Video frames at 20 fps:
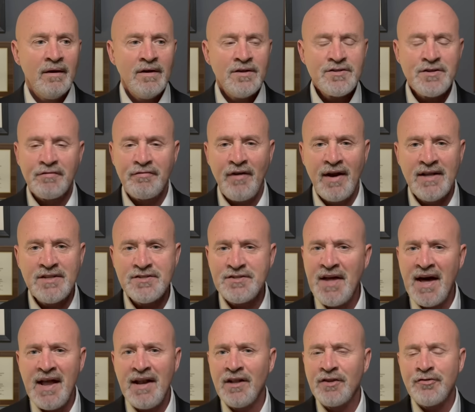So friends,
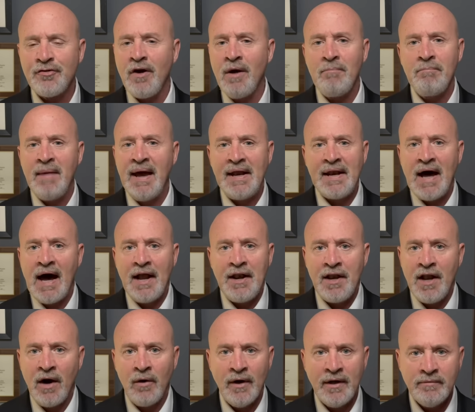Donald Trump may not
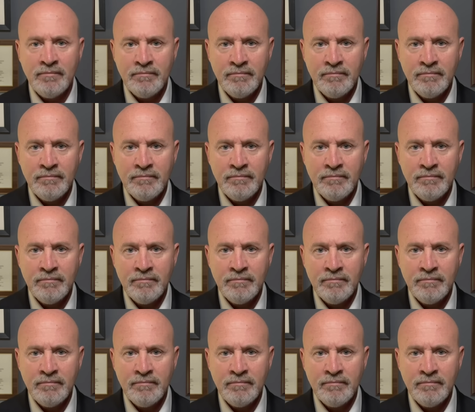know it,